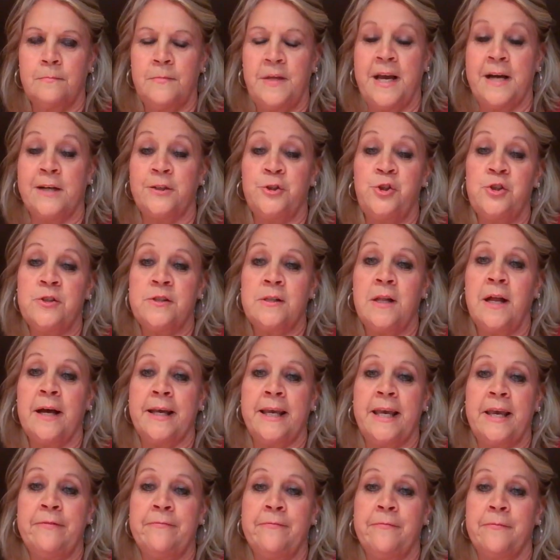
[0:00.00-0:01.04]
yeah, just
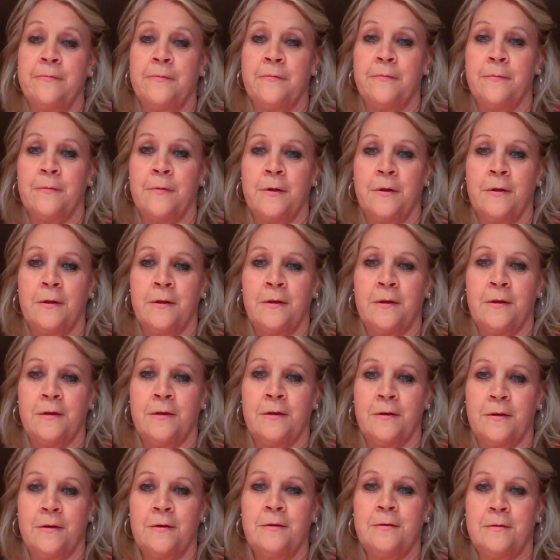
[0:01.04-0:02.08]
like you,
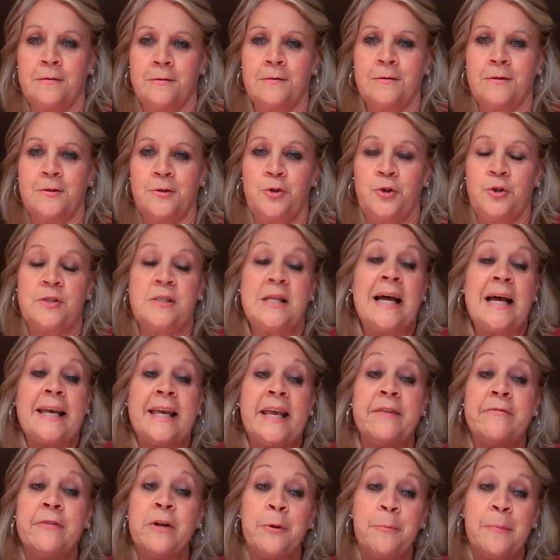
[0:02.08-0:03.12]
just like
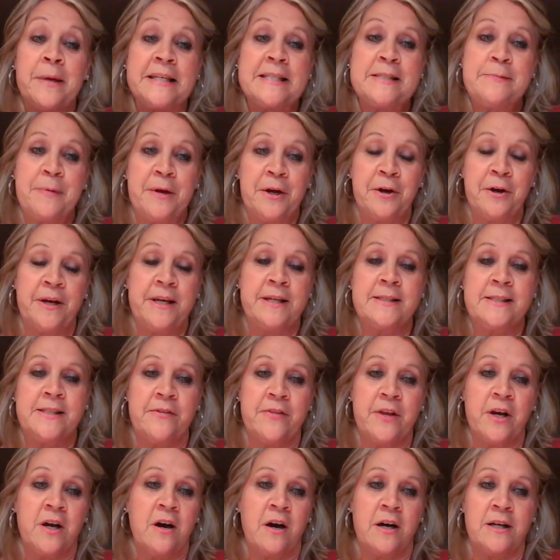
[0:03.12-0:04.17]
giving them experience
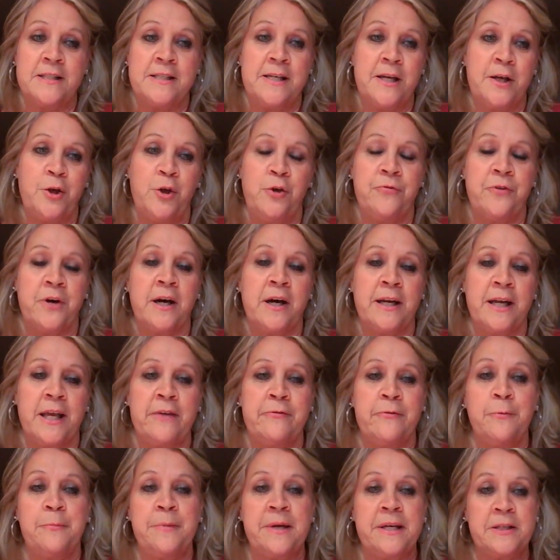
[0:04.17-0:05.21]
in the content, you've got to
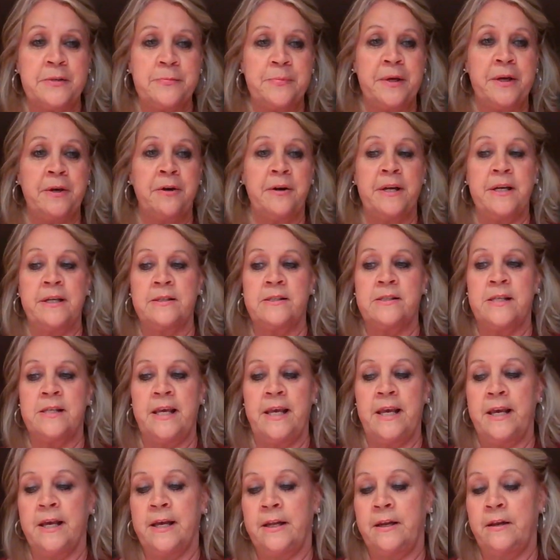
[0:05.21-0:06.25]
give them experience
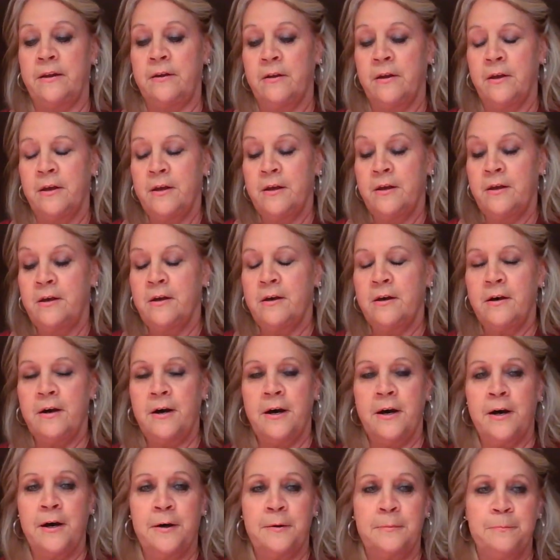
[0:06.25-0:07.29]
in
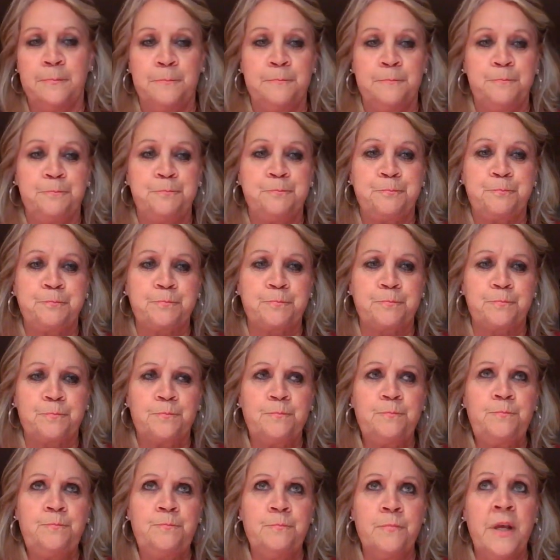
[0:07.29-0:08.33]
um,
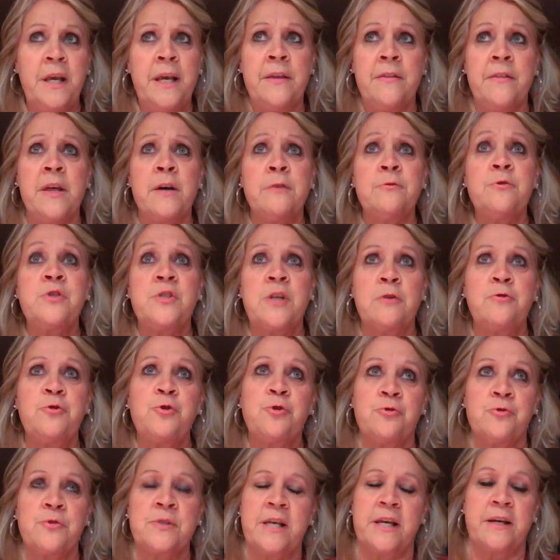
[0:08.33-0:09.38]
in those
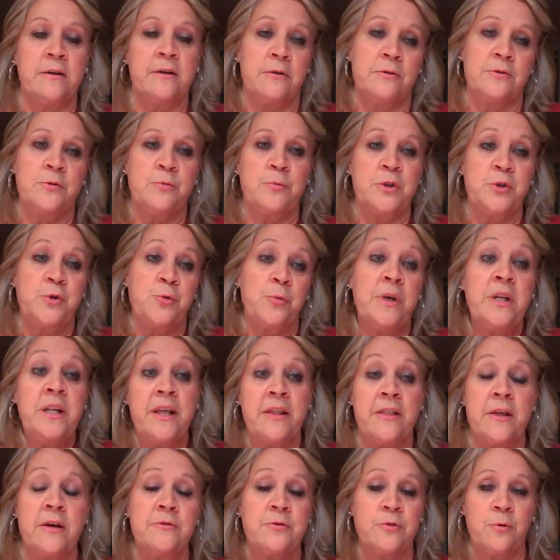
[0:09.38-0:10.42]
social skills, which
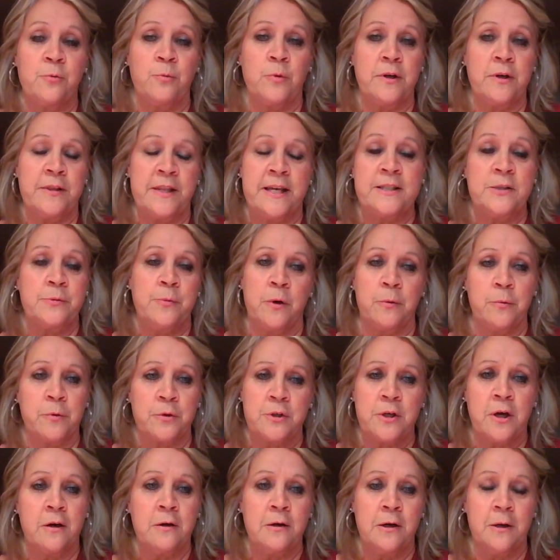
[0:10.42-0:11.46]
really those right. are what that's what we're
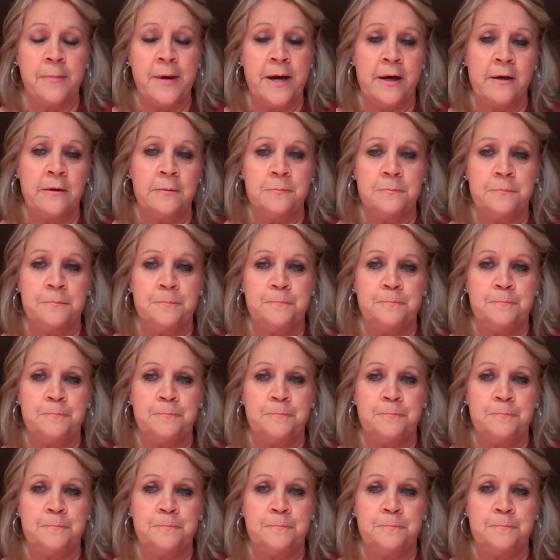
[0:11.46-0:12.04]
talking right. about.